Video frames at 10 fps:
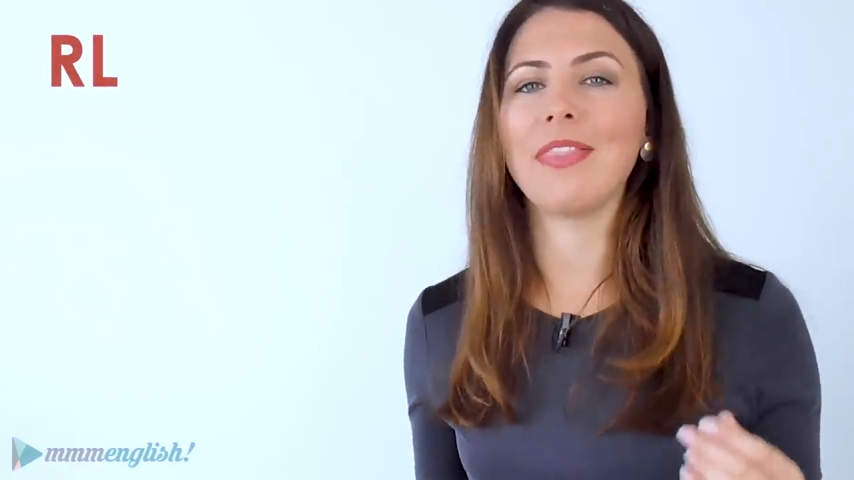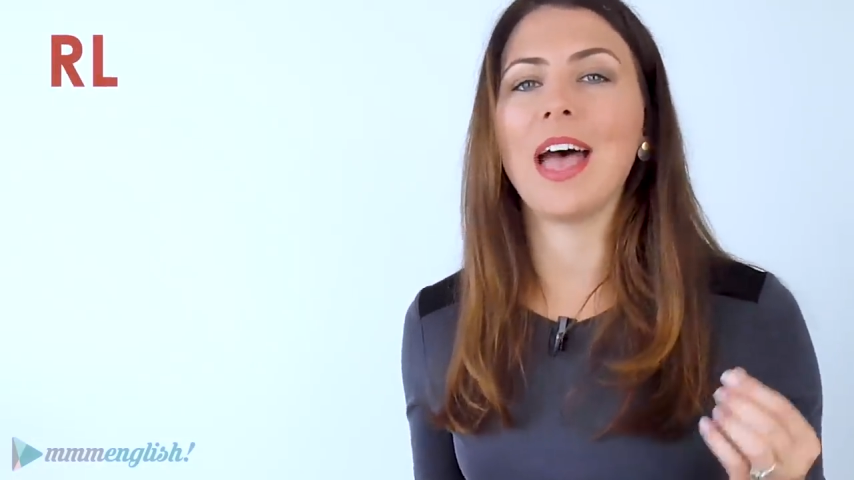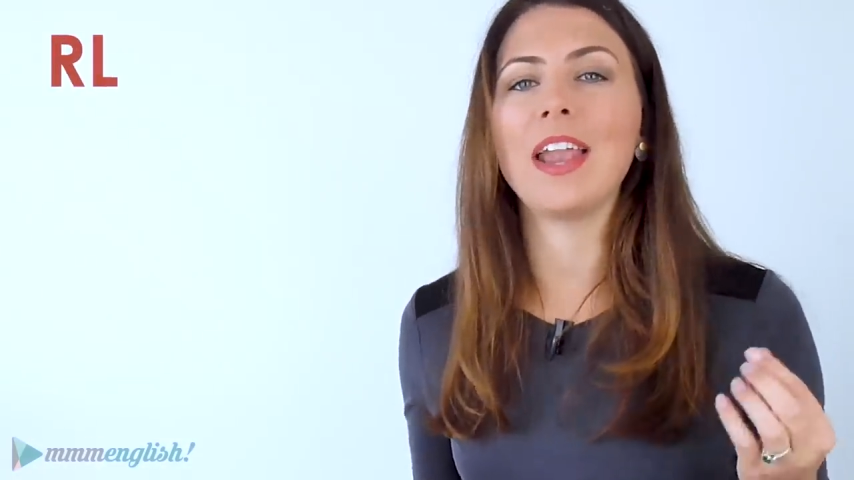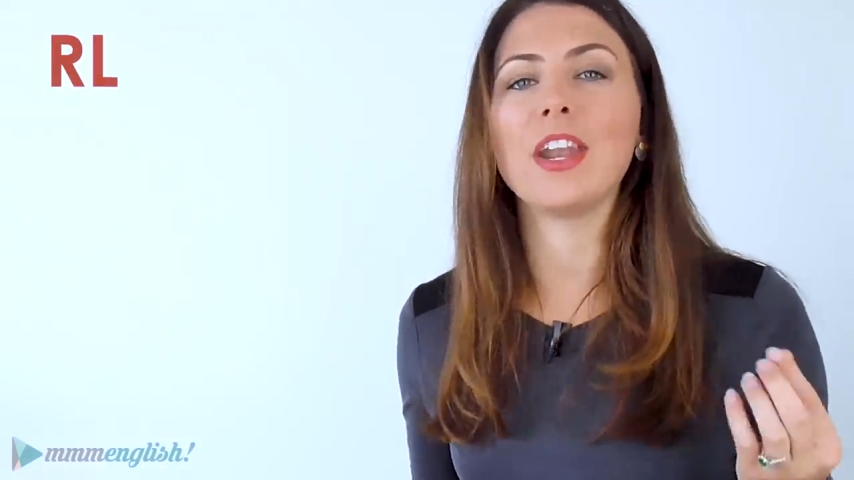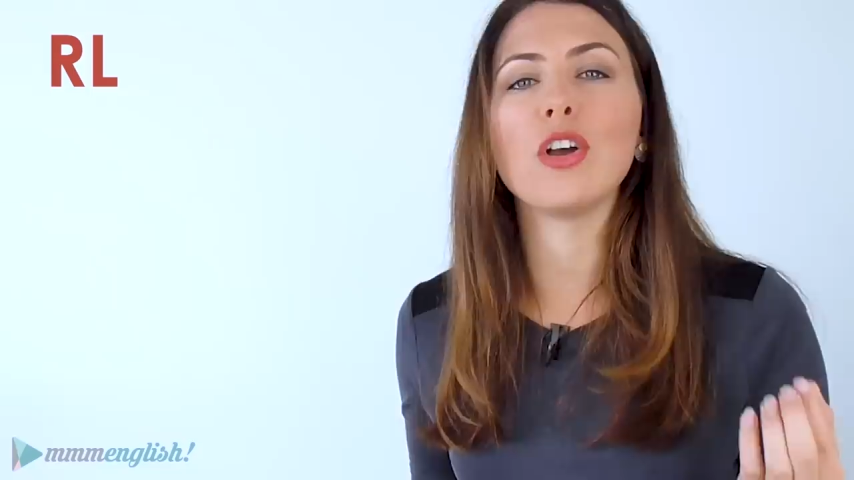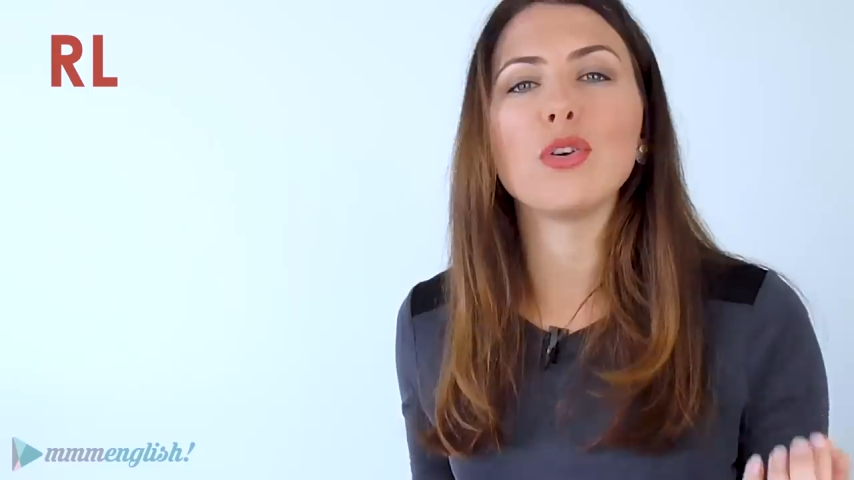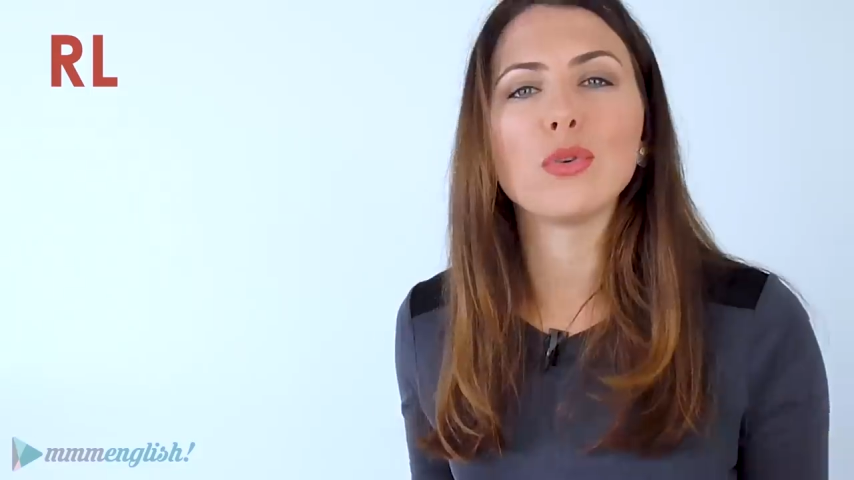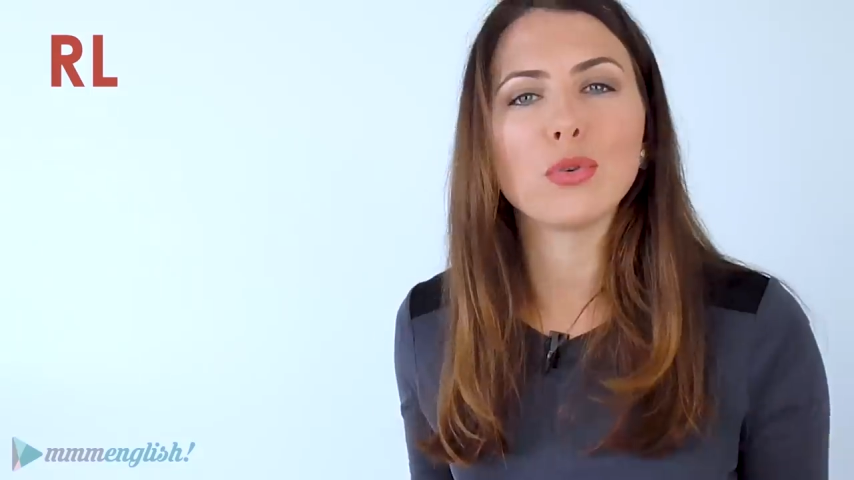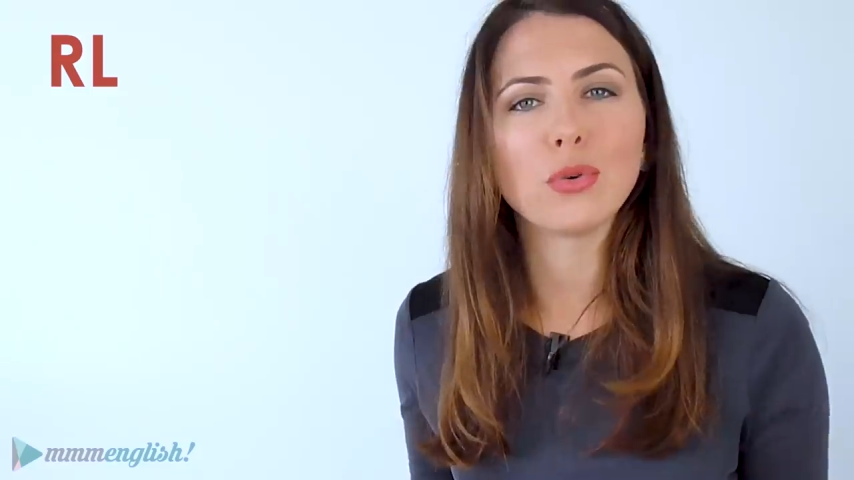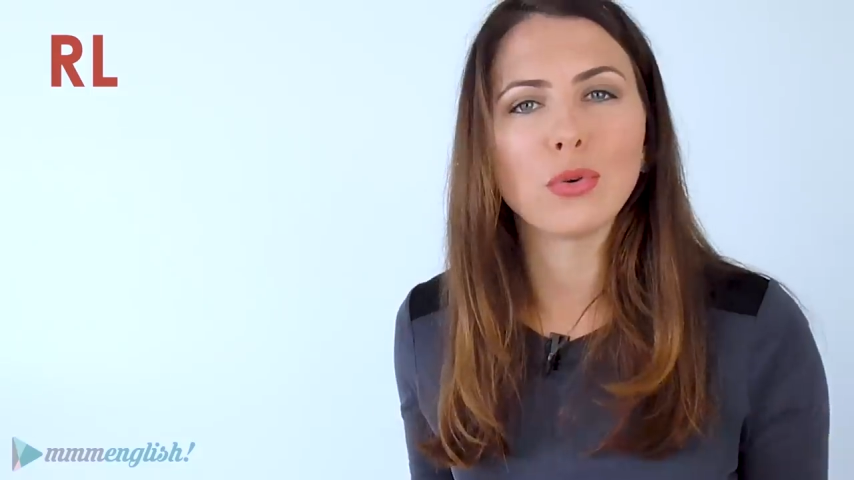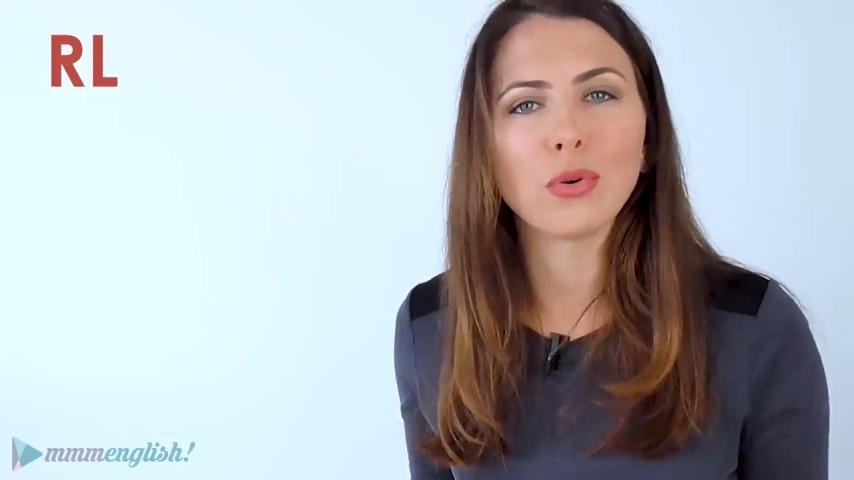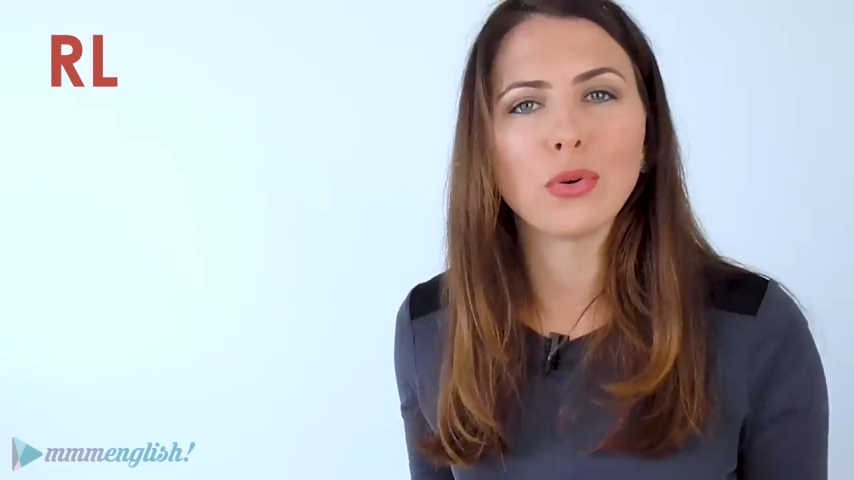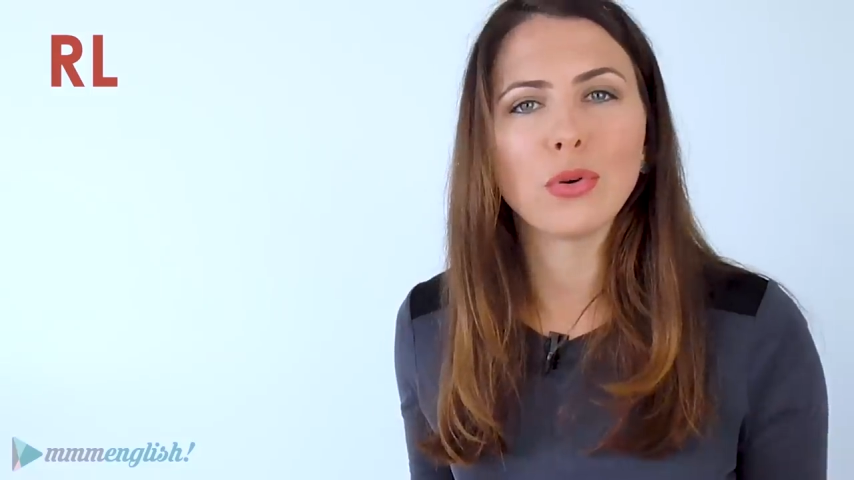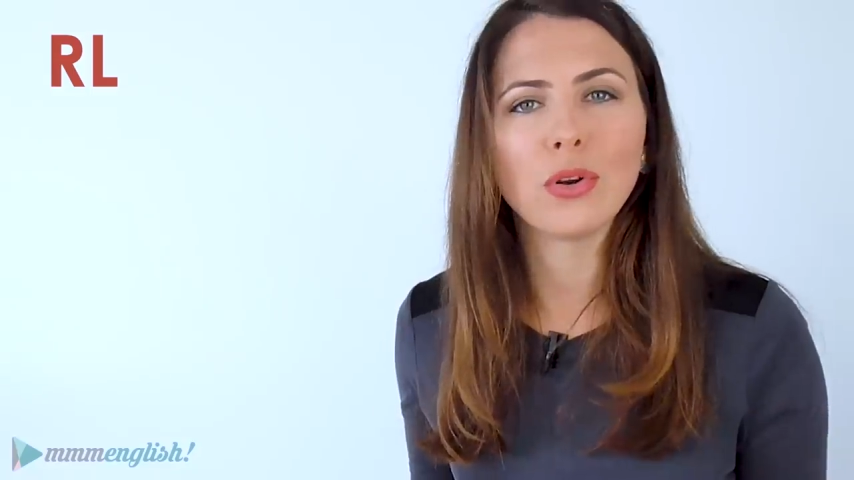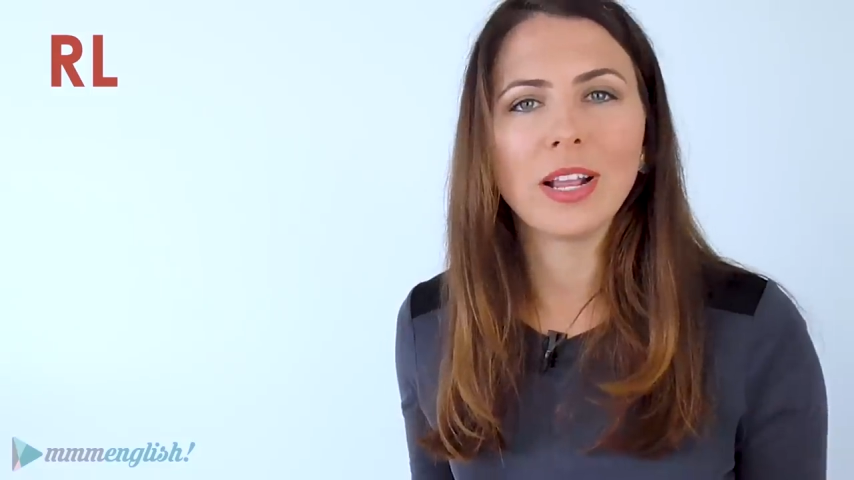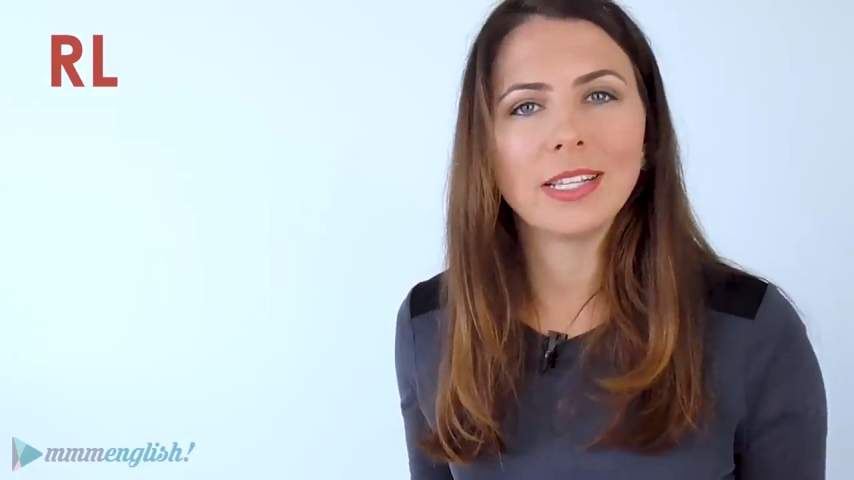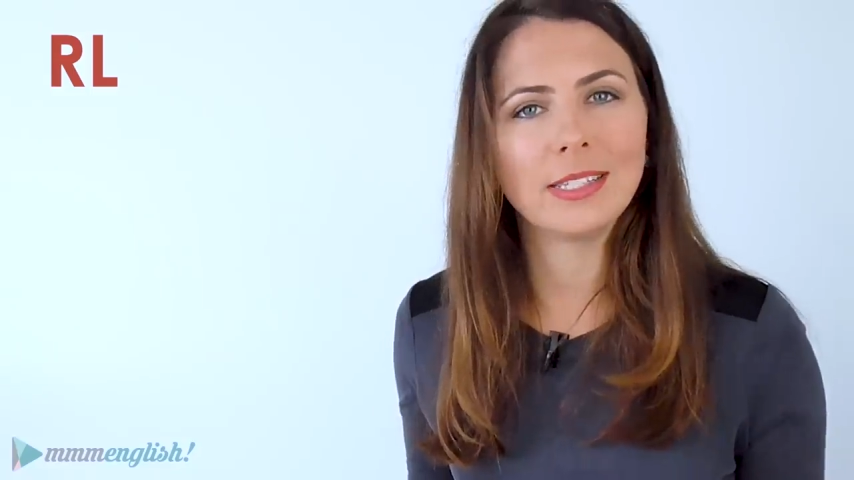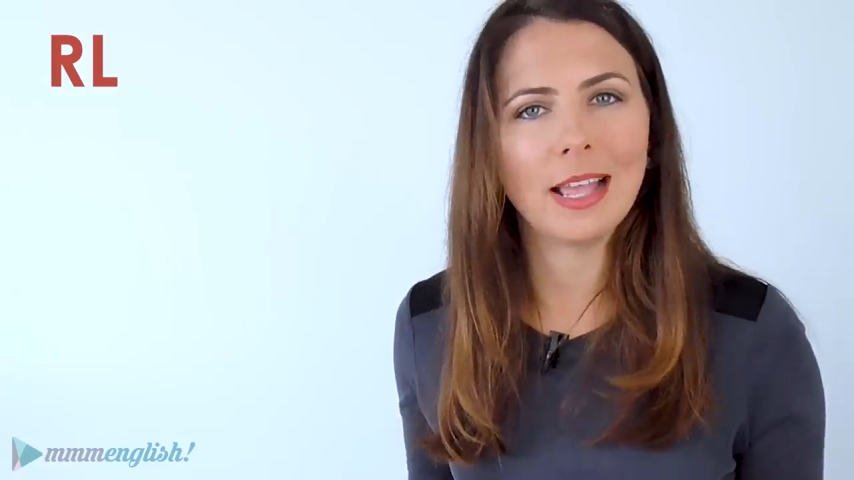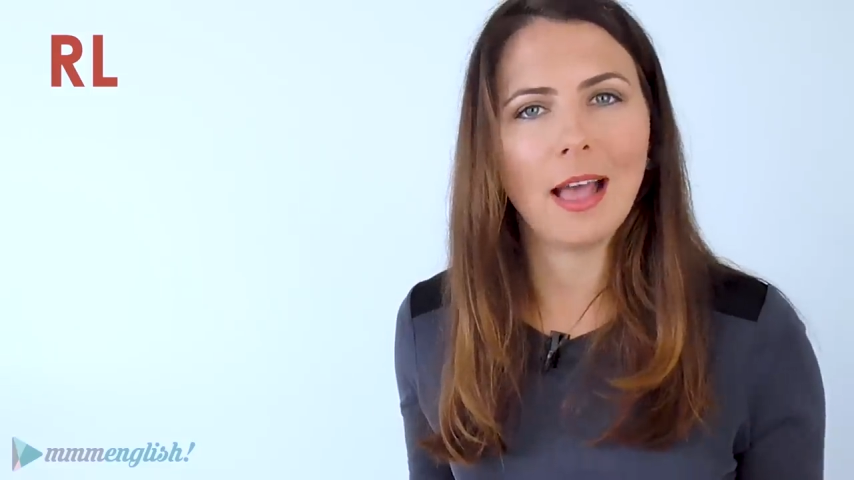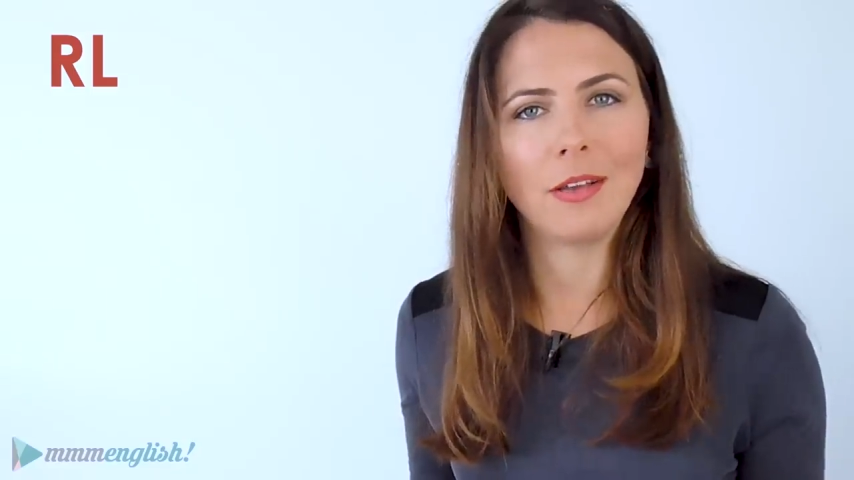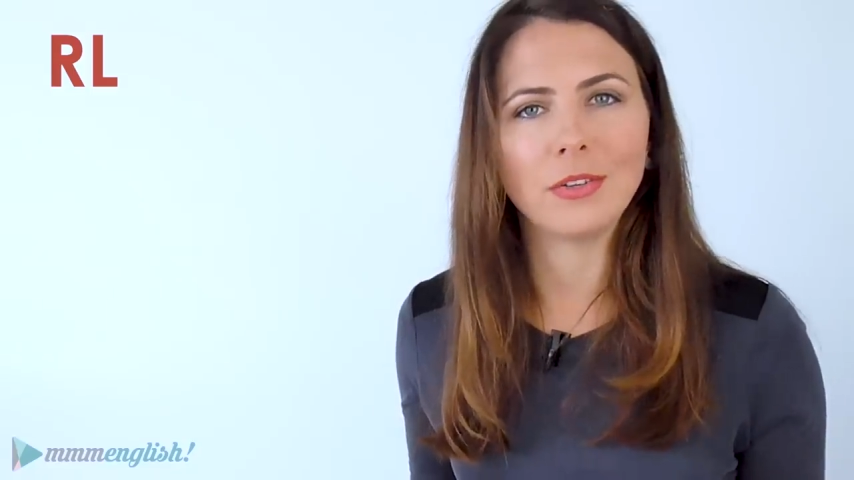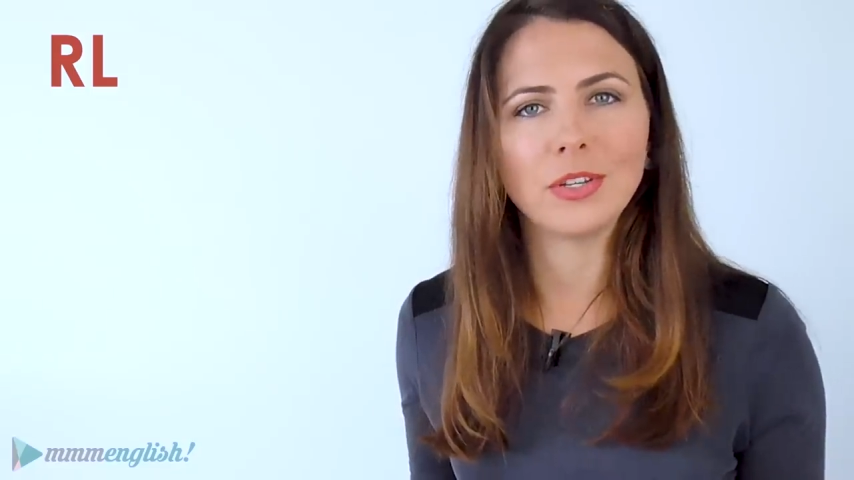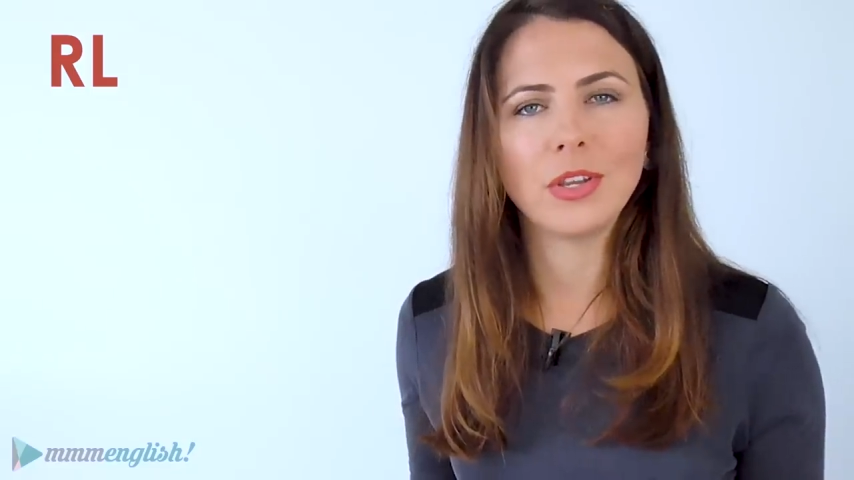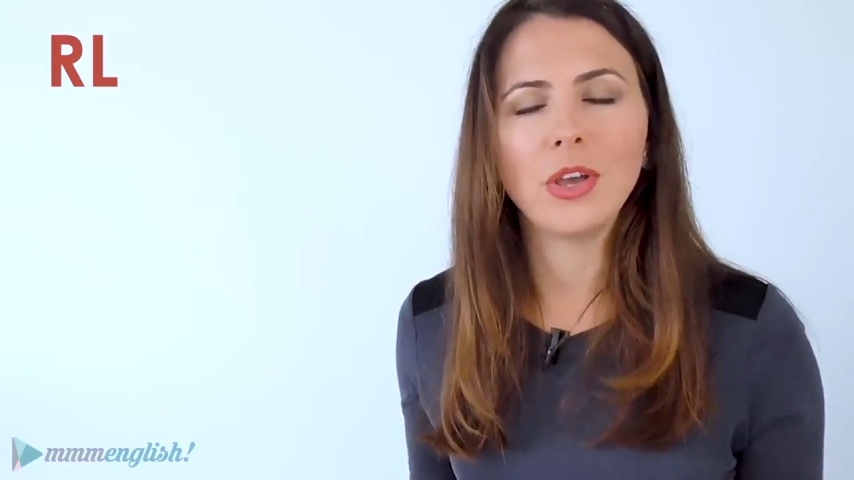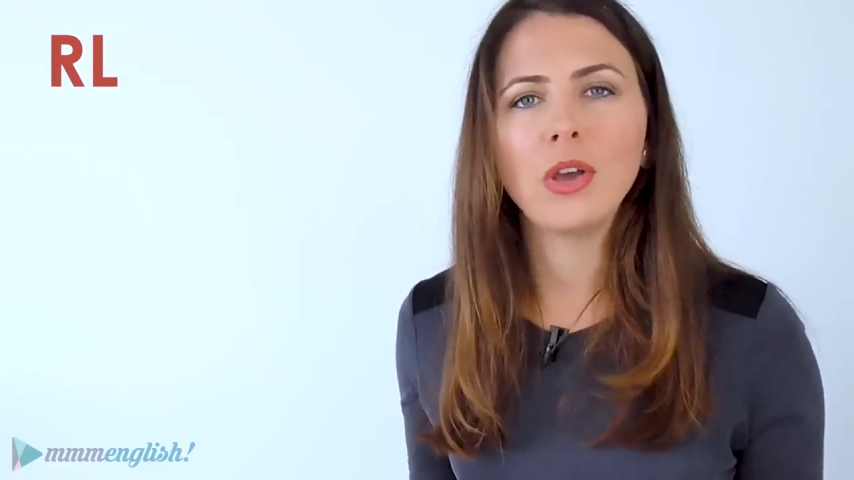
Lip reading: that sound.